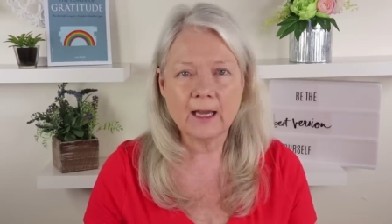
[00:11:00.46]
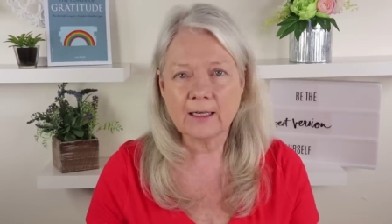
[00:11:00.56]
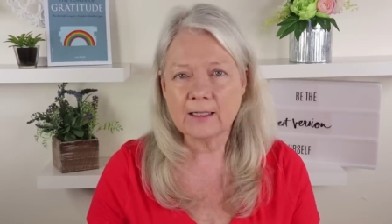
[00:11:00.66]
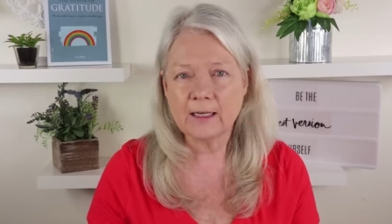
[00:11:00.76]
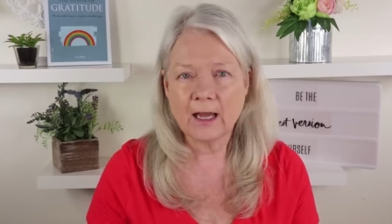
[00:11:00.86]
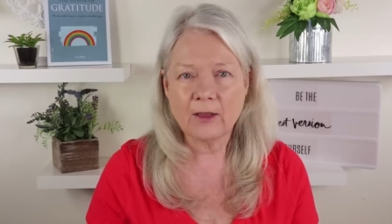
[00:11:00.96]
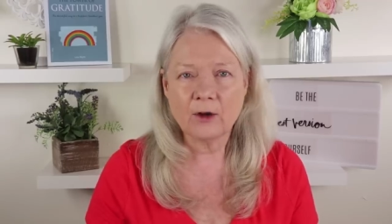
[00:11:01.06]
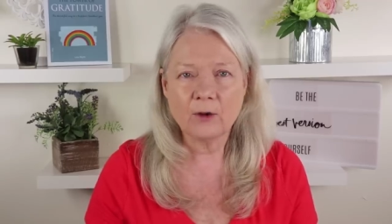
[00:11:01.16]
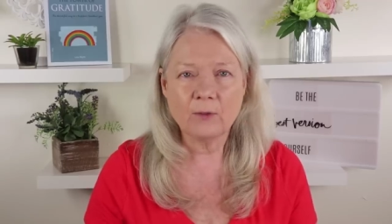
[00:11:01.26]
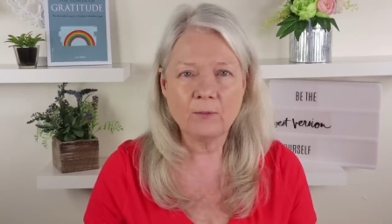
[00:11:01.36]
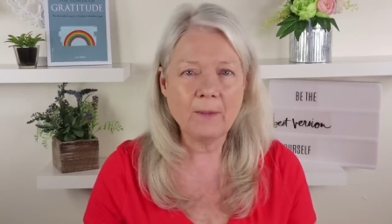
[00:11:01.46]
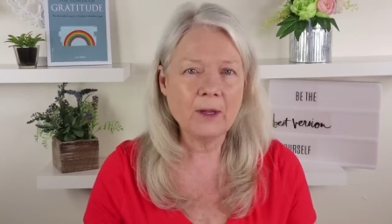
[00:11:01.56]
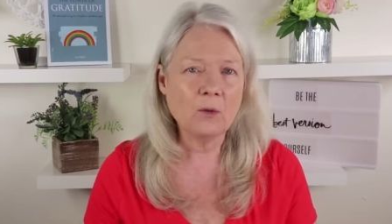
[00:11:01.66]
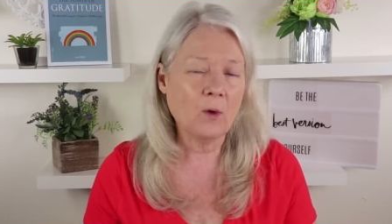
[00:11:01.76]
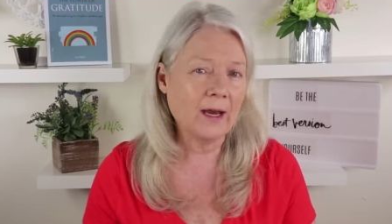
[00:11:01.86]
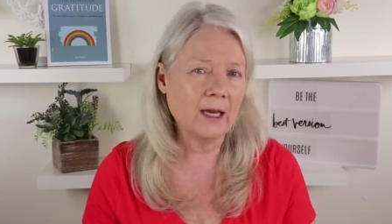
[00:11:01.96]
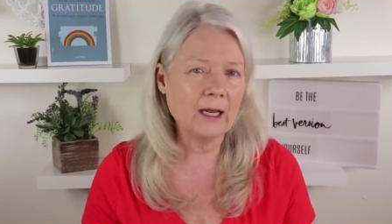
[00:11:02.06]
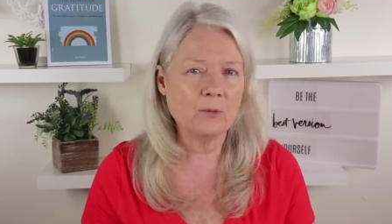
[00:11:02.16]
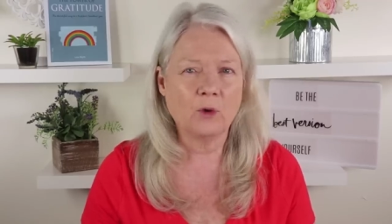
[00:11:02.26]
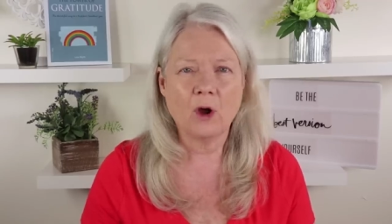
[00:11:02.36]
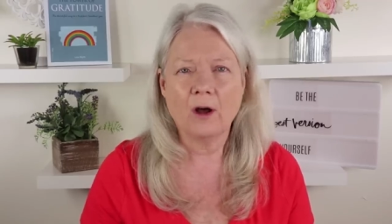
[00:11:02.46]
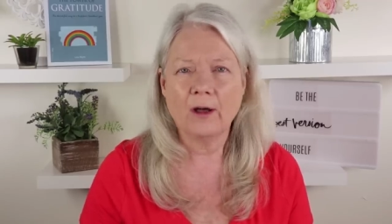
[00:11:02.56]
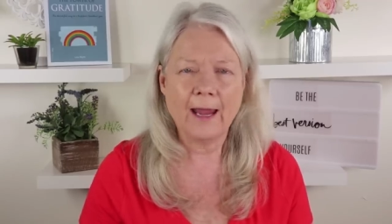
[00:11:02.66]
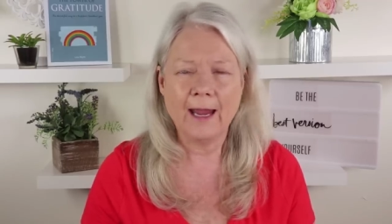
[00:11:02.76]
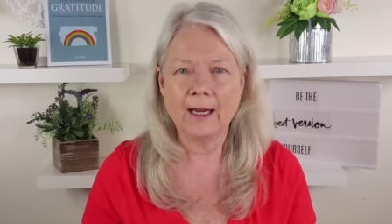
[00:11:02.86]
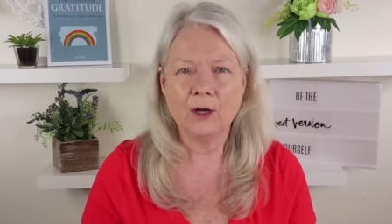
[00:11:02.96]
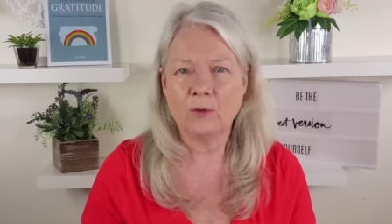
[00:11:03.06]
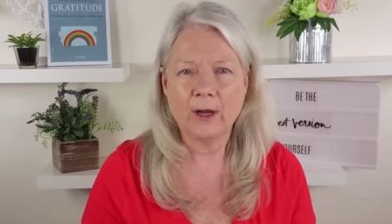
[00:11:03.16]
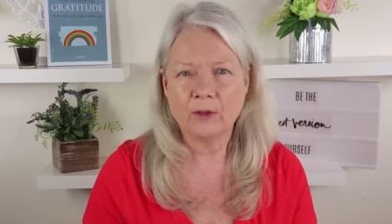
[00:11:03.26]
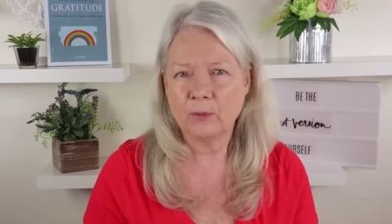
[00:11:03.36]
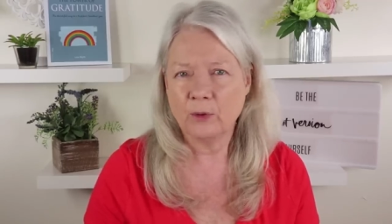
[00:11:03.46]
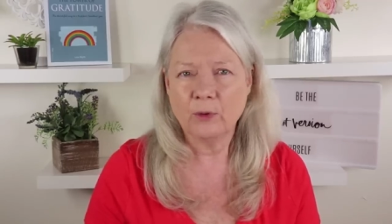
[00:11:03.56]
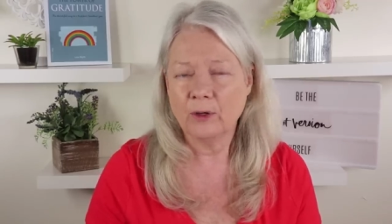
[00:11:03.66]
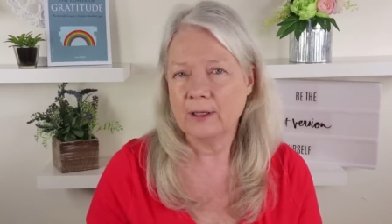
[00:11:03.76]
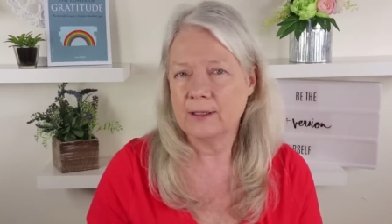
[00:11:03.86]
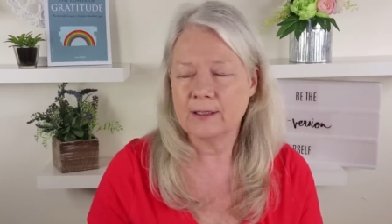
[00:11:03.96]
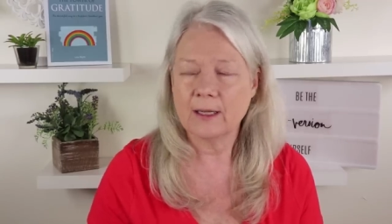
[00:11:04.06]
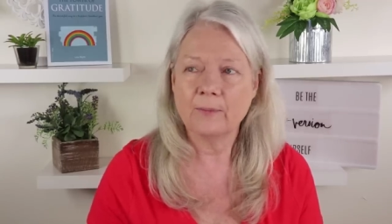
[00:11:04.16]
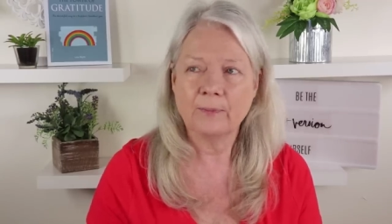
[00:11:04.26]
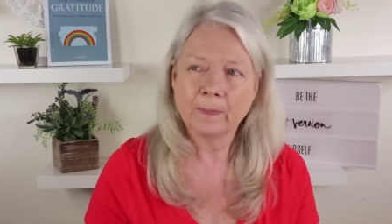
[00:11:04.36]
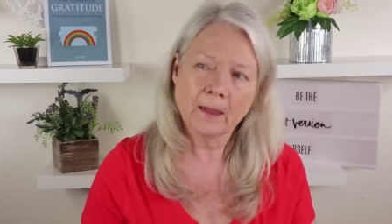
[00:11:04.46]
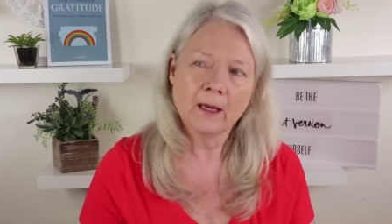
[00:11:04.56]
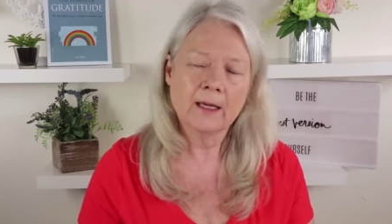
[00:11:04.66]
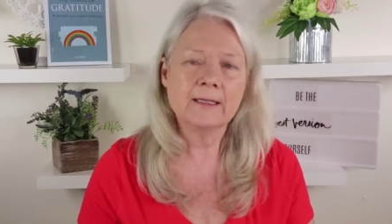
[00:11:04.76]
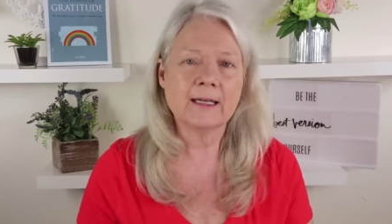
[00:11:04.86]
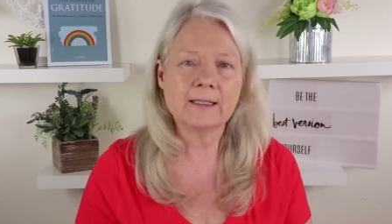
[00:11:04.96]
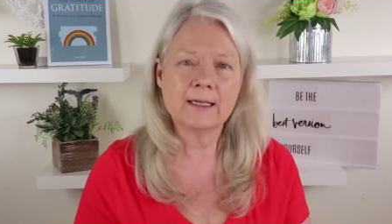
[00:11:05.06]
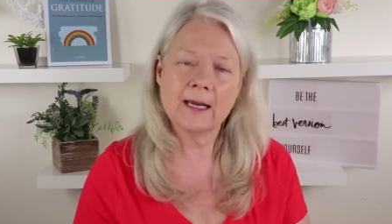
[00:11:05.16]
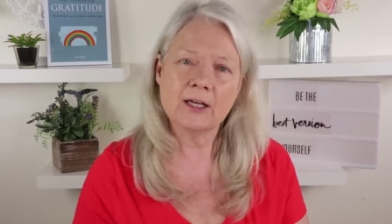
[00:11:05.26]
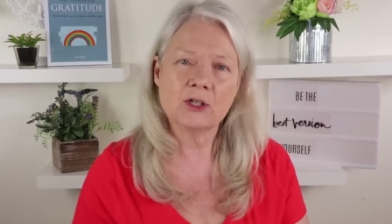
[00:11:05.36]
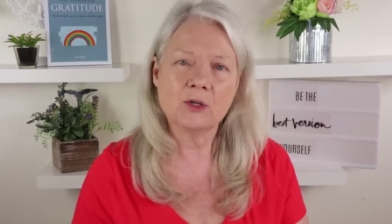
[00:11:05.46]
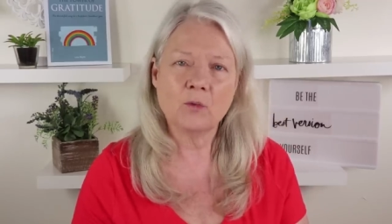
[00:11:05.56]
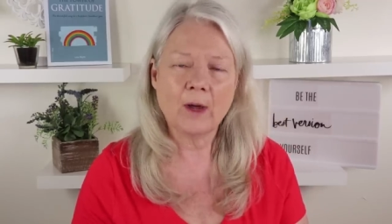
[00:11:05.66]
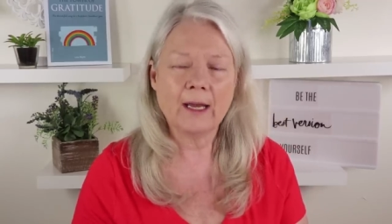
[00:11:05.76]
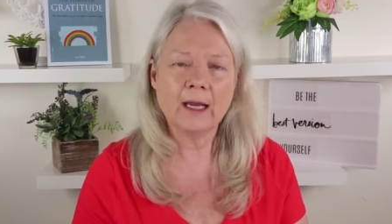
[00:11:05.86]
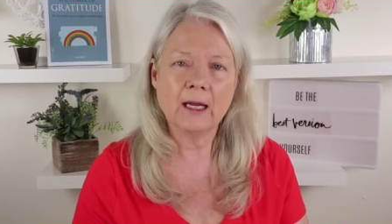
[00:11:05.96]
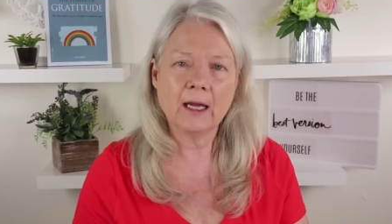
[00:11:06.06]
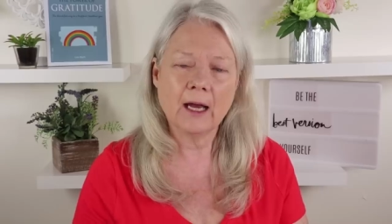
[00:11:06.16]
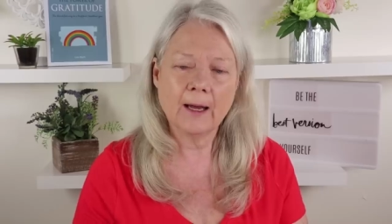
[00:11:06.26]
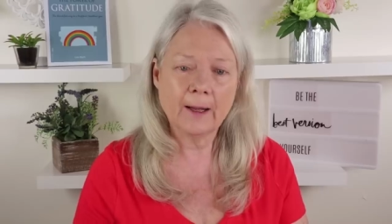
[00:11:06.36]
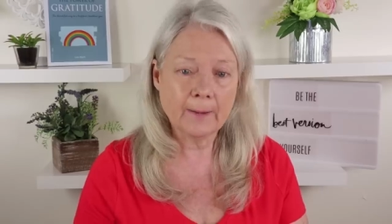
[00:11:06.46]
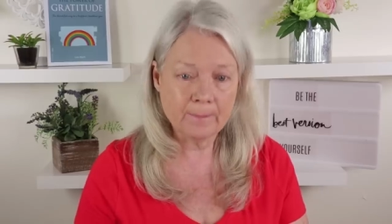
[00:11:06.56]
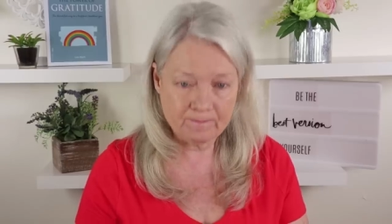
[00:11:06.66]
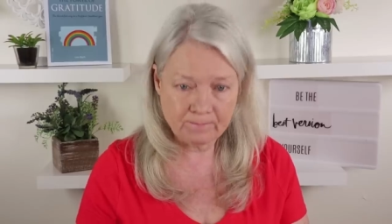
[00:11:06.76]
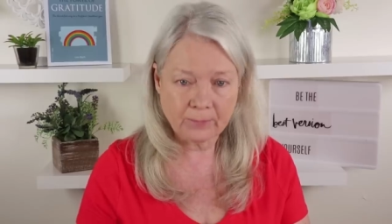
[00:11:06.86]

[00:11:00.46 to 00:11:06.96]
get together, maybe a wedding and we're all hanging around the pool in some destination wedding, um,